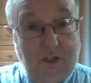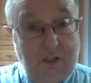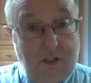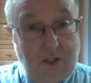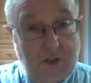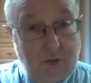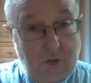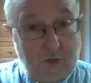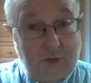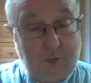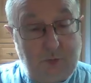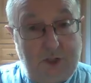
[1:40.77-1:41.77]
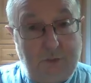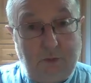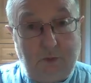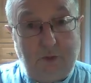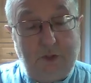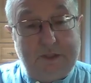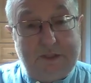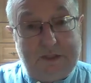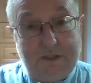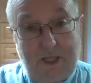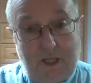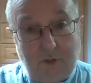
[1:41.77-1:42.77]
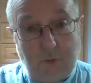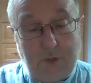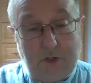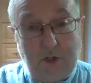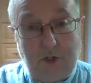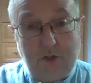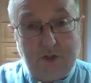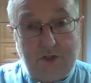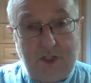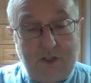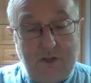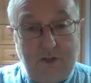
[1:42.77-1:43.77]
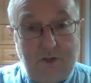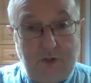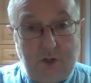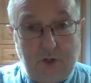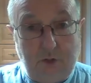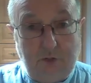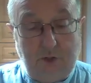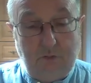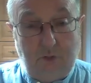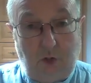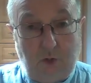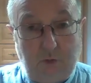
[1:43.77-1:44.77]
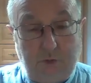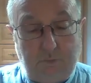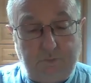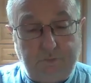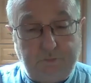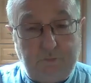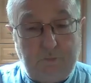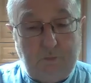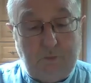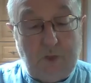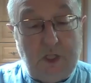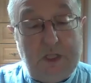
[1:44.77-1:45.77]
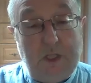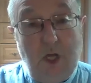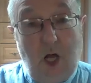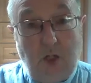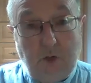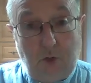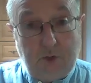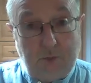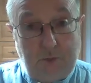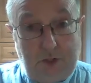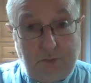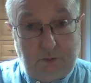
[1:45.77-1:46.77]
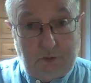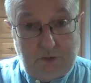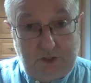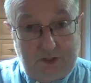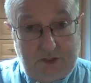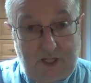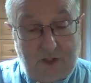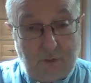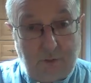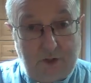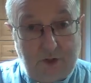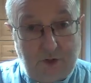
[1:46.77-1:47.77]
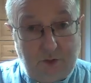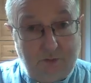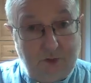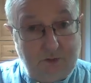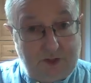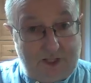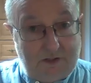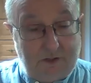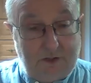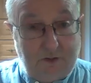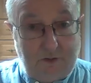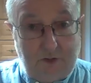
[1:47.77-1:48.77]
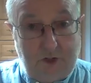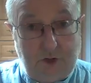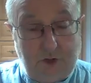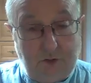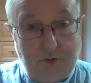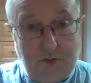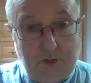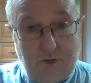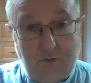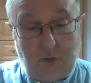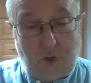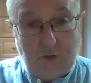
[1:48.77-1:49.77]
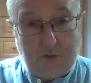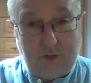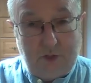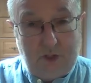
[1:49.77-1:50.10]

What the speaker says: a lot of people need help in understanding the issues involved. A lot of people need help in terms of tackling the issues involved.